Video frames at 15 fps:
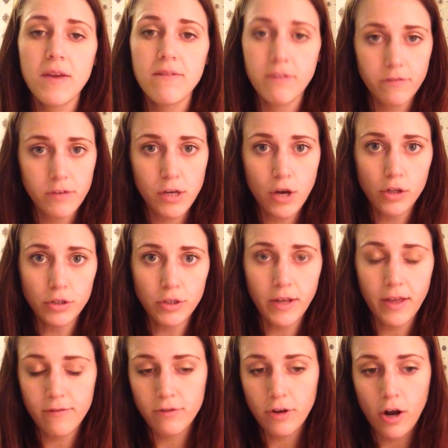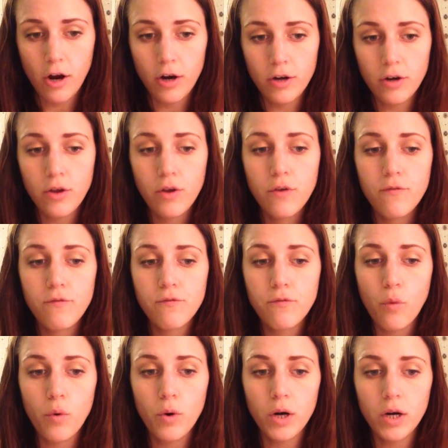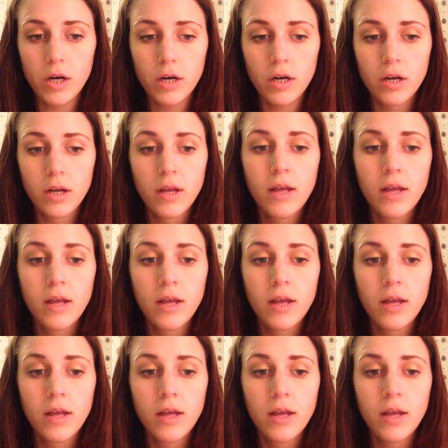$50 gift card for